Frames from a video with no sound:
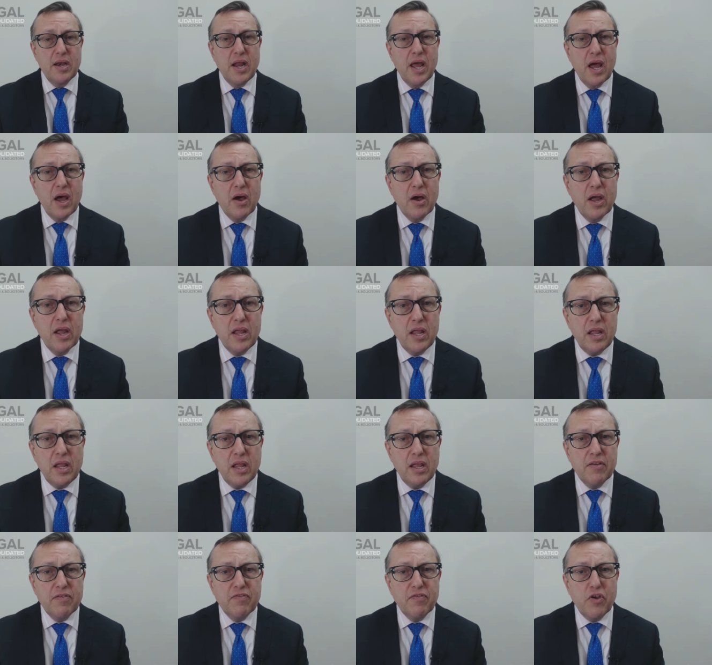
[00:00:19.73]
Now,
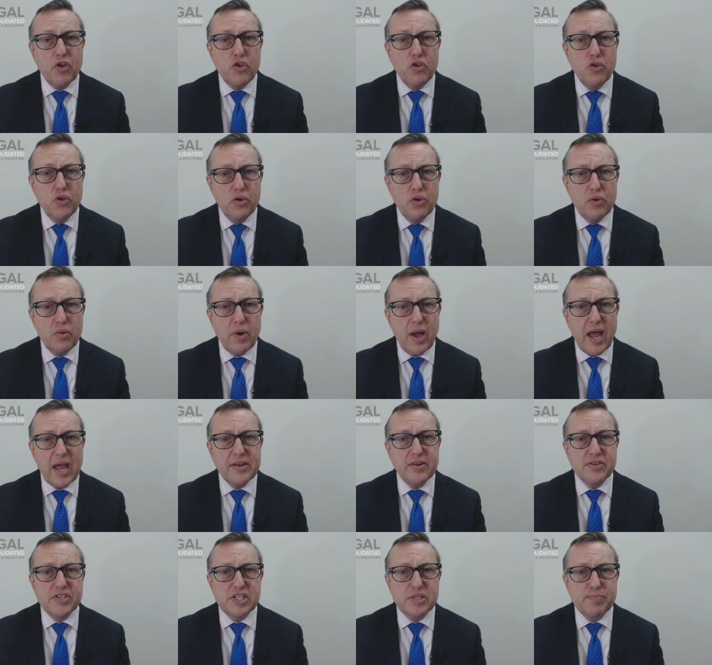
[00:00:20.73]
if you
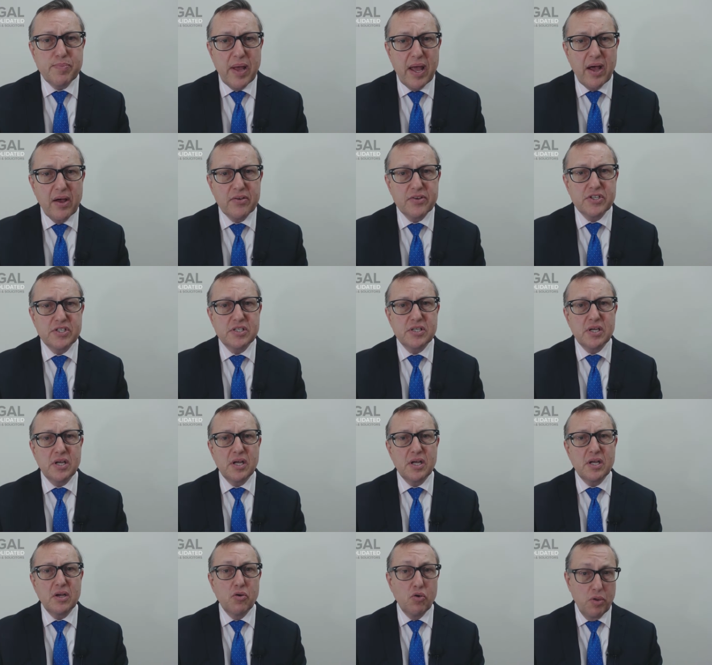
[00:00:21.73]
and your spouse
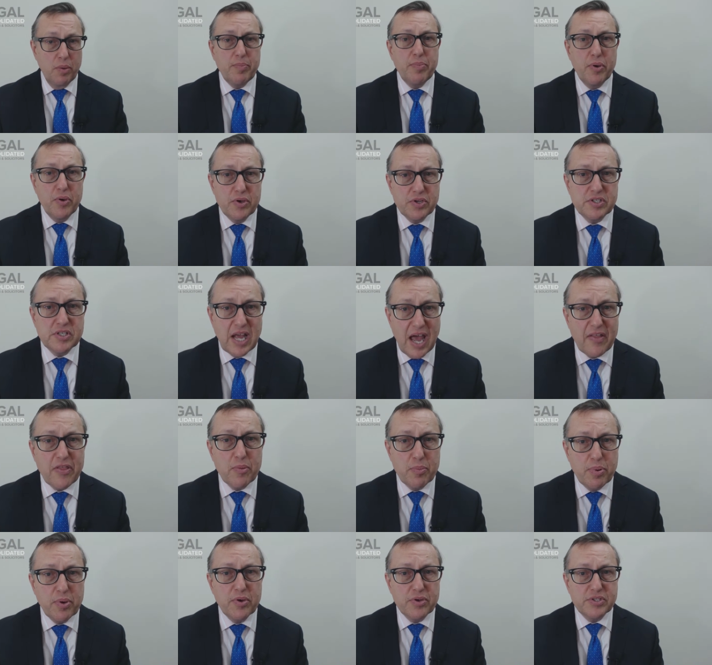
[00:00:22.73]
or the pers
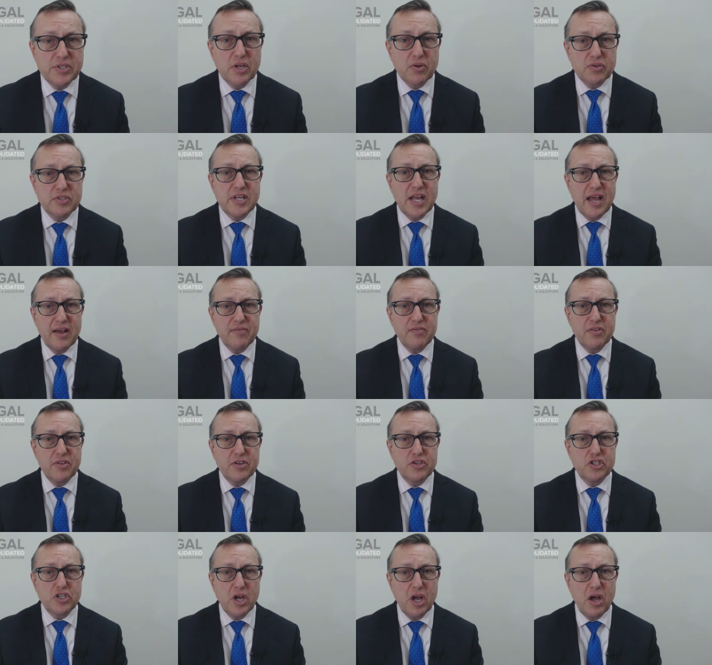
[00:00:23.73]
other person that looks after
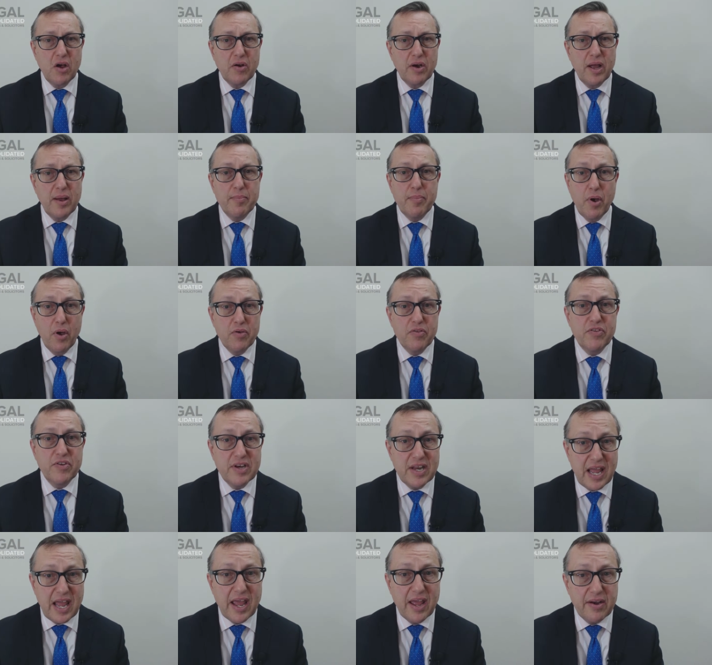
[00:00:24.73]
the child are
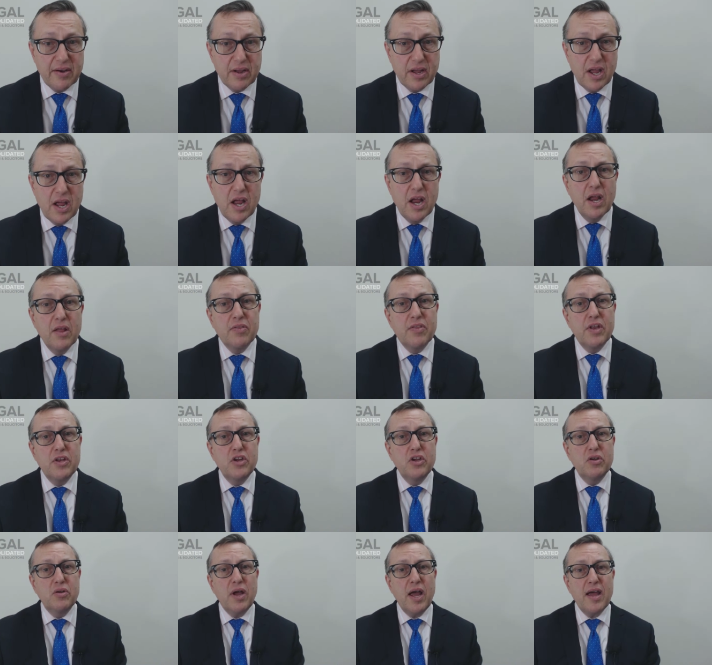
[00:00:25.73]
both dead,
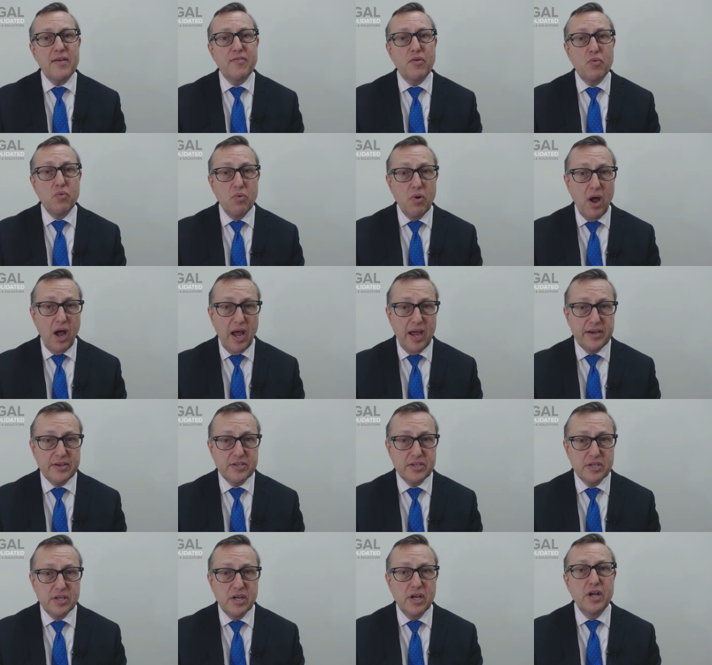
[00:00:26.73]
then you have a
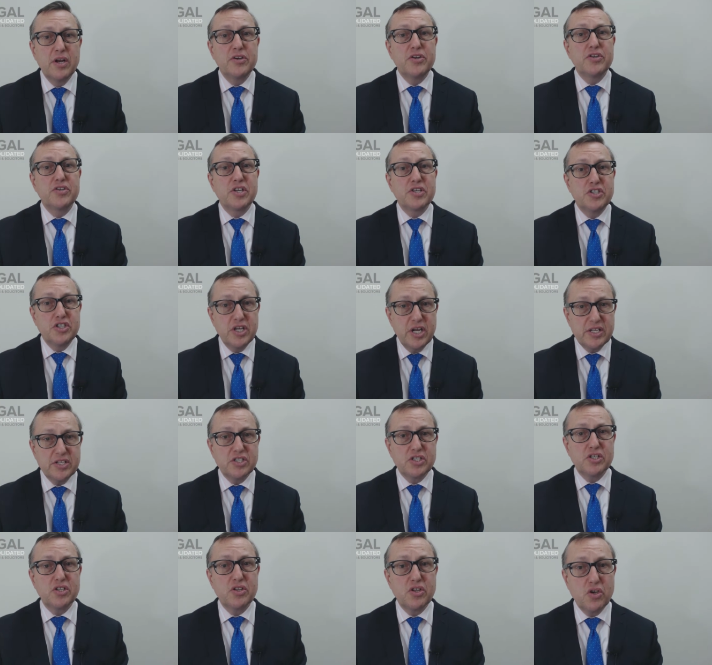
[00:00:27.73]
right to
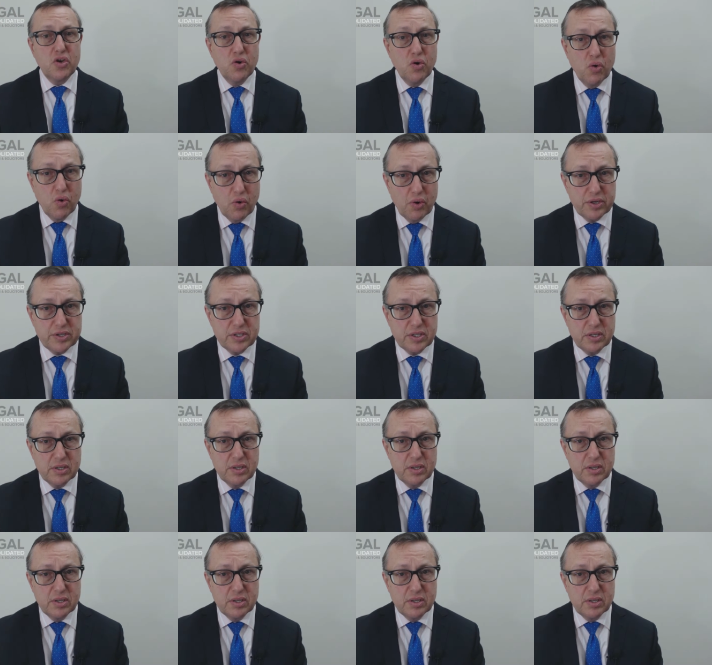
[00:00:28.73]
suggest to the court